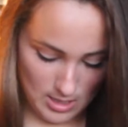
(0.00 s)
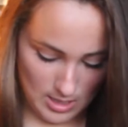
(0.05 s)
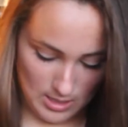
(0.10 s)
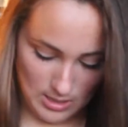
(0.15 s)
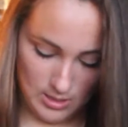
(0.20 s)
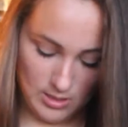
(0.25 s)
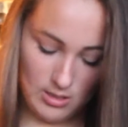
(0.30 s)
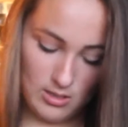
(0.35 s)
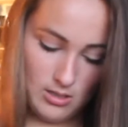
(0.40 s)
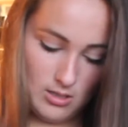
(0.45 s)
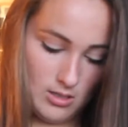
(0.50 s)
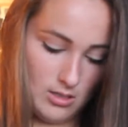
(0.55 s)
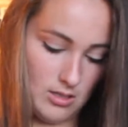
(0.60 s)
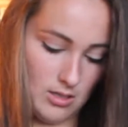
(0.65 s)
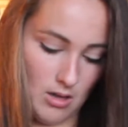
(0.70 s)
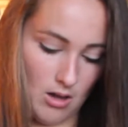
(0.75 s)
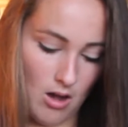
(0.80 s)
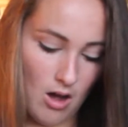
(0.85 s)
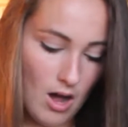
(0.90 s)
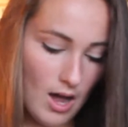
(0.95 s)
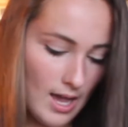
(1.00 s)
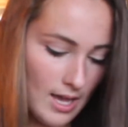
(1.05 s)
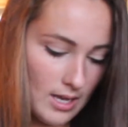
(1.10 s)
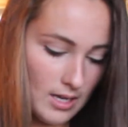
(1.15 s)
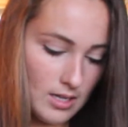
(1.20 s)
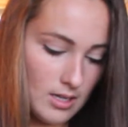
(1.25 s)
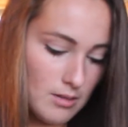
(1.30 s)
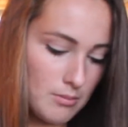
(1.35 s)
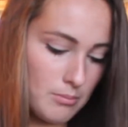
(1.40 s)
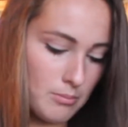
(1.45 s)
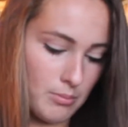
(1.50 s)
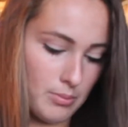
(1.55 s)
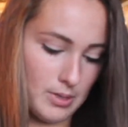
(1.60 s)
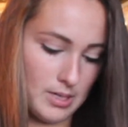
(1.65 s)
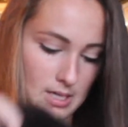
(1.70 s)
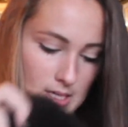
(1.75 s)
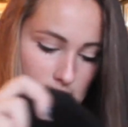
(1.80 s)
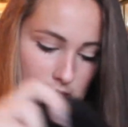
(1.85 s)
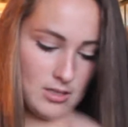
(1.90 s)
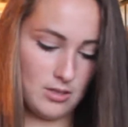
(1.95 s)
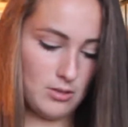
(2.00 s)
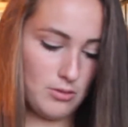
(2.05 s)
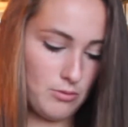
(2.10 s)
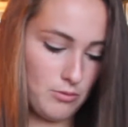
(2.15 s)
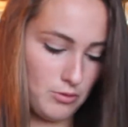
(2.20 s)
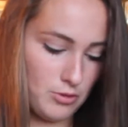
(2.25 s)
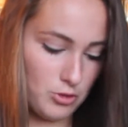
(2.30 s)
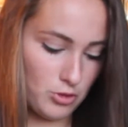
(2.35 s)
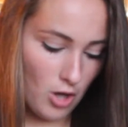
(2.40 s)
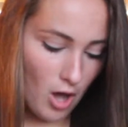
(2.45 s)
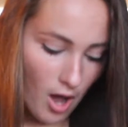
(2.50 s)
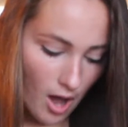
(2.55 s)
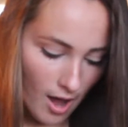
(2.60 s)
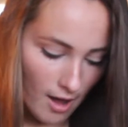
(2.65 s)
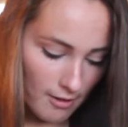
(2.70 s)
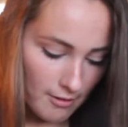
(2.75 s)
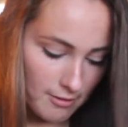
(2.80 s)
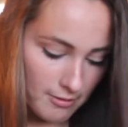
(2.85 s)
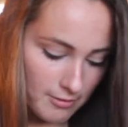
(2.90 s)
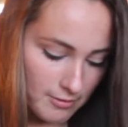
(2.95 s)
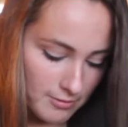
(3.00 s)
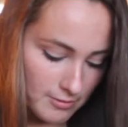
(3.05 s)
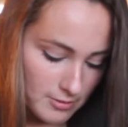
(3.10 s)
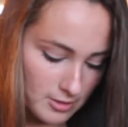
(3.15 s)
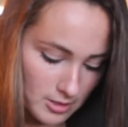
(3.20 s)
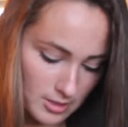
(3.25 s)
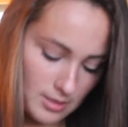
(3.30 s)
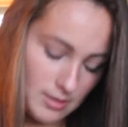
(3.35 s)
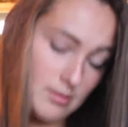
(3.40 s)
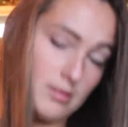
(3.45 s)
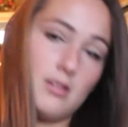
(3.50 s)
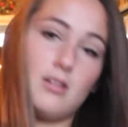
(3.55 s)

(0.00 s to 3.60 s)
It's odd, but it's soft.